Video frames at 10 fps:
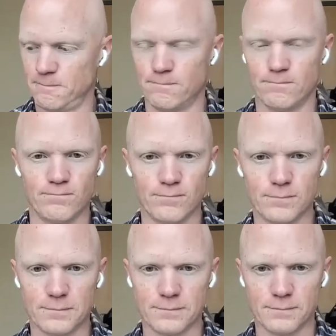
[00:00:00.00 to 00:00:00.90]

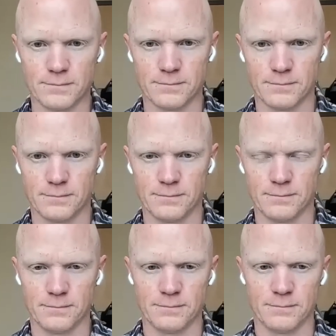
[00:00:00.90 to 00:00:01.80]

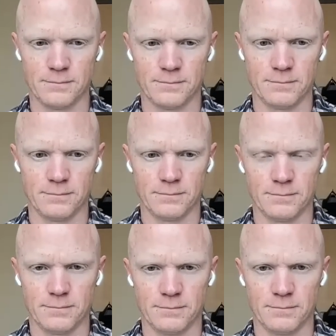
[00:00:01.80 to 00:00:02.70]

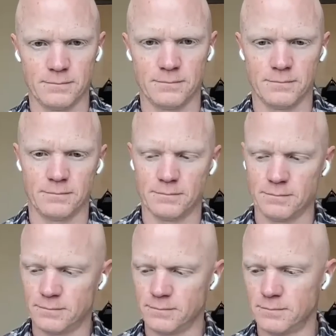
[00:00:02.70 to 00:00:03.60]

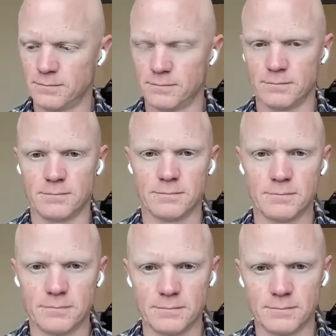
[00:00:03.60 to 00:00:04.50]

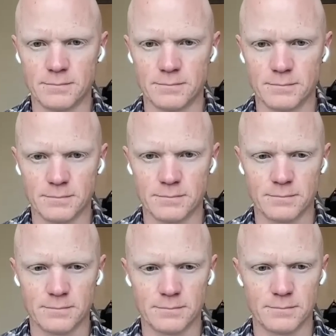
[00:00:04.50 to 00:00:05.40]

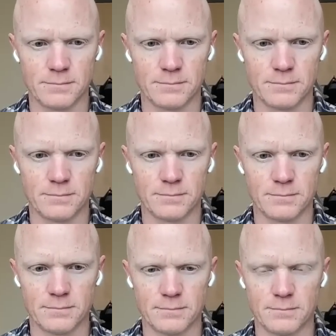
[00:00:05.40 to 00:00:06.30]

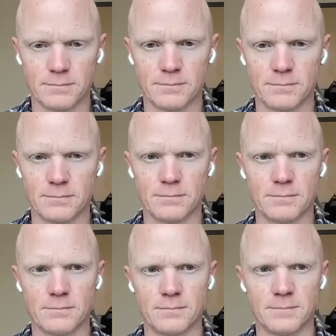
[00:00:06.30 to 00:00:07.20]

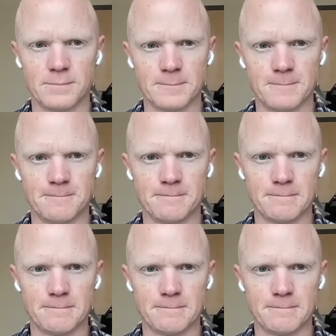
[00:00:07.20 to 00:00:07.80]
(not speaking)